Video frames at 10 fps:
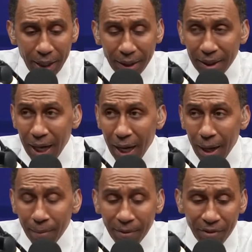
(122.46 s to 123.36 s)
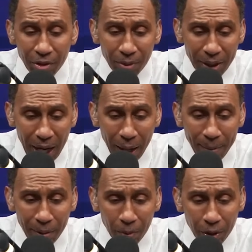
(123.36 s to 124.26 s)
at the time of his
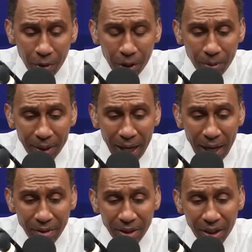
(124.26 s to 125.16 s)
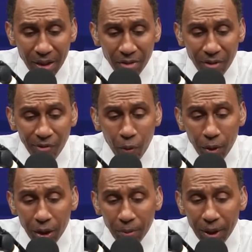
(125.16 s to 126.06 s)
retirement with
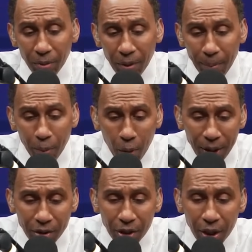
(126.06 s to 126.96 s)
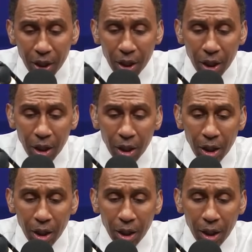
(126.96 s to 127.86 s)
33,643 career points.
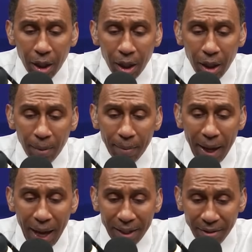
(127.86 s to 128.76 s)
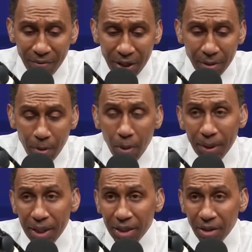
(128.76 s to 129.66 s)
As of this
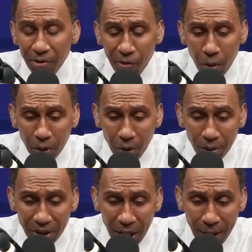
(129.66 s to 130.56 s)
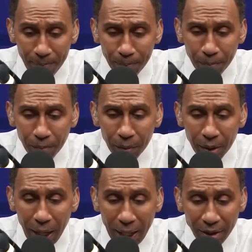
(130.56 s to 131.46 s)
moment, he's still fourth all-time.
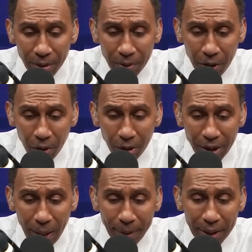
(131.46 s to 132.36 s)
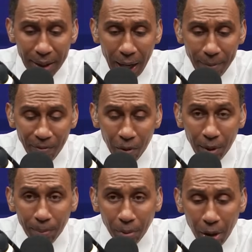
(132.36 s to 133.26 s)
Actually, he was third all-time at the time before
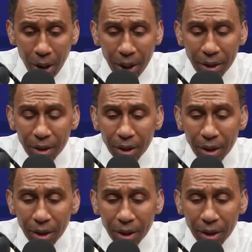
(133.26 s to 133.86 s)
LeBron